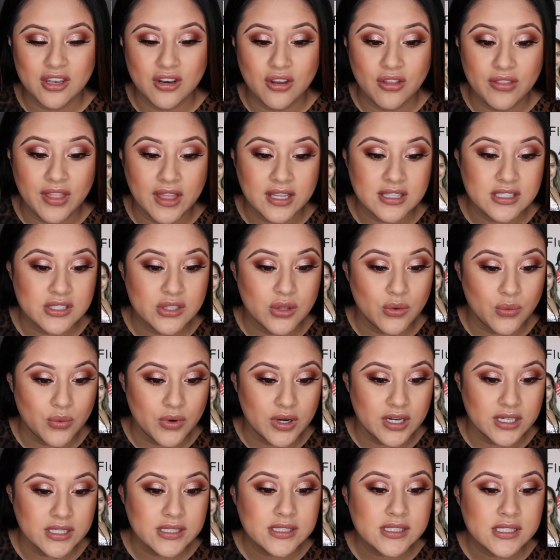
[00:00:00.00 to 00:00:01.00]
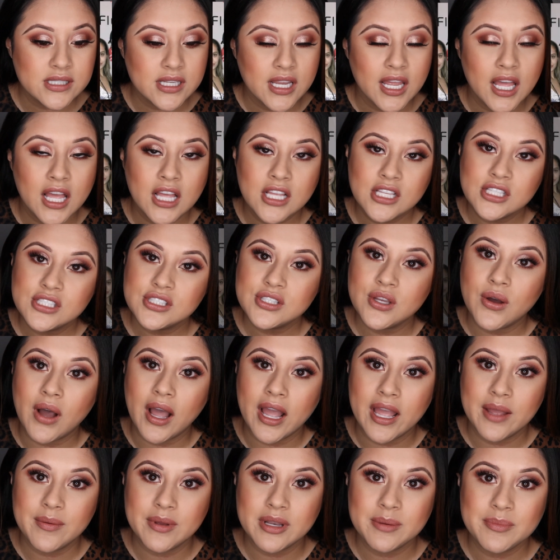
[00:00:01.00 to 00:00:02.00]
You know, that's the worst. So
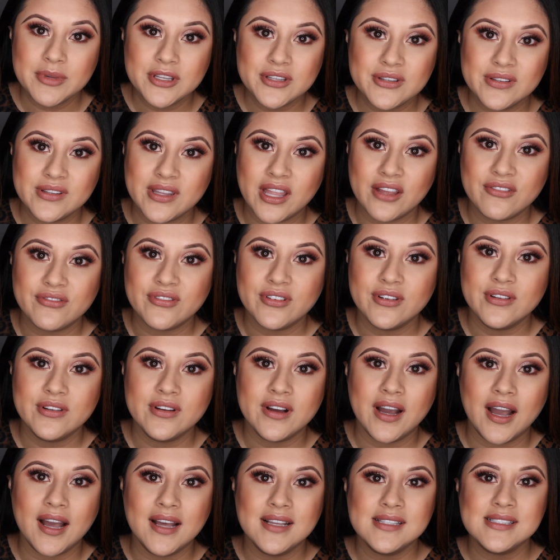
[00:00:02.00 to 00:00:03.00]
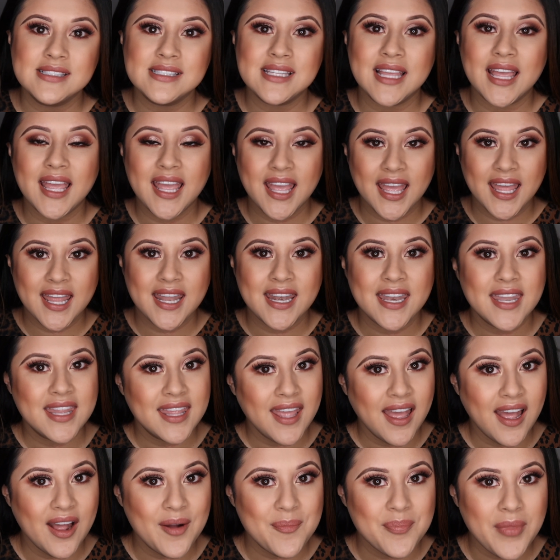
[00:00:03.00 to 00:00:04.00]
I am going to be doing that for you guys. And
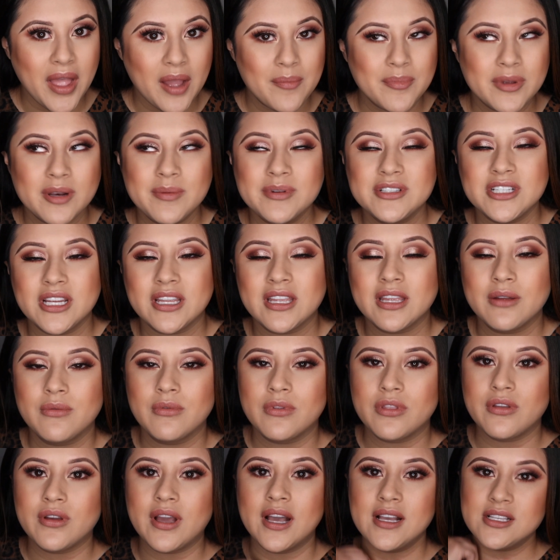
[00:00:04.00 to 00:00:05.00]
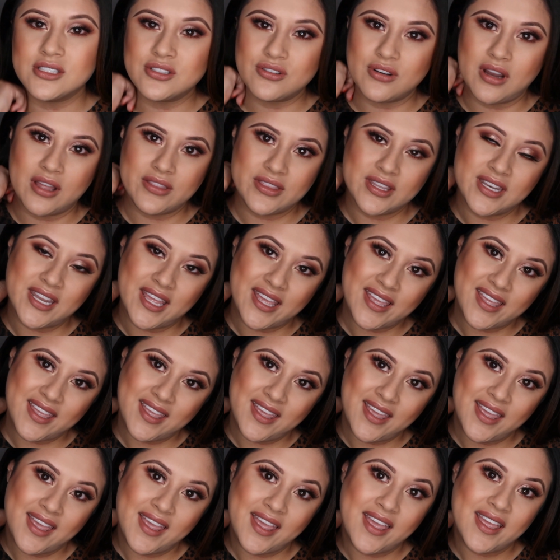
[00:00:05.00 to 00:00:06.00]
yeah, I'm going to be checking in with you guys throughout the day,
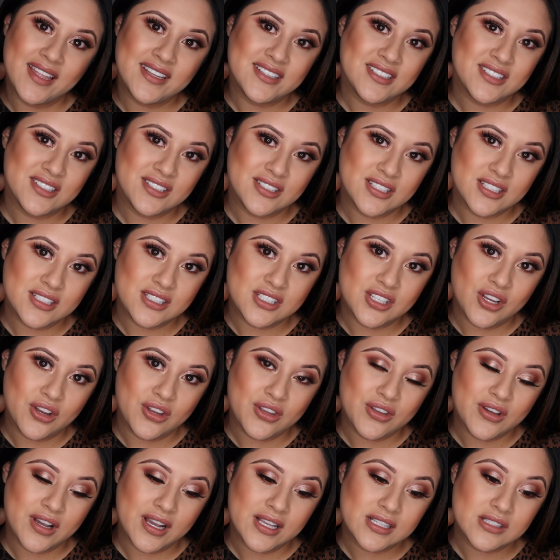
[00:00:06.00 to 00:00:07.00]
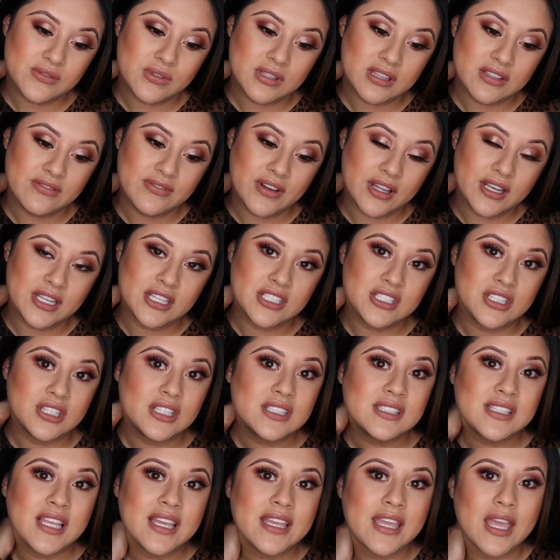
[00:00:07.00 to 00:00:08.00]
just to show you guys what the foundation
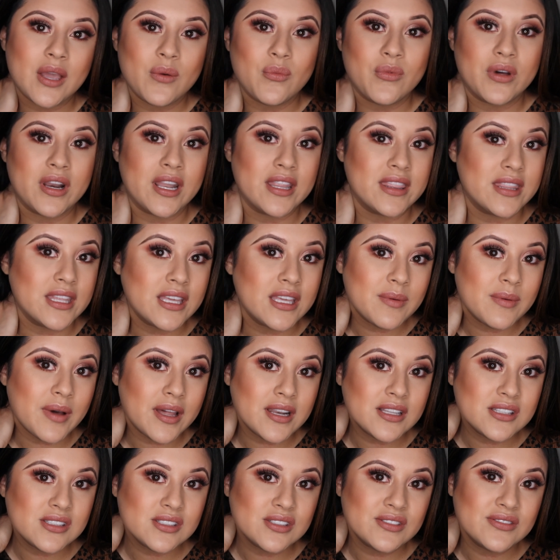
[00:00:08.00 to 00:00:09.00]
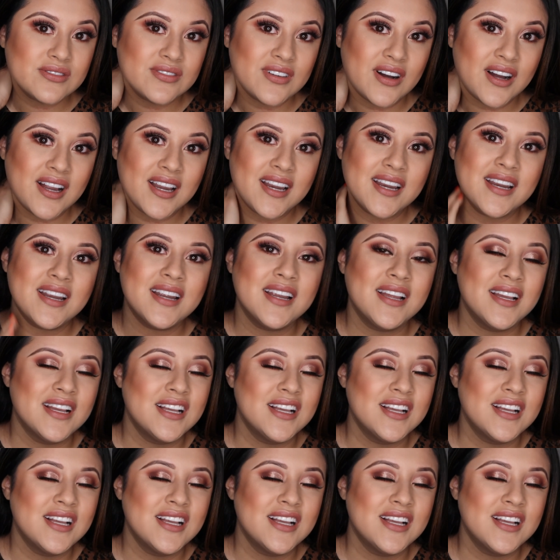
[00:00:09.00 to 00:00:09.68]
looks like and what I about it so far.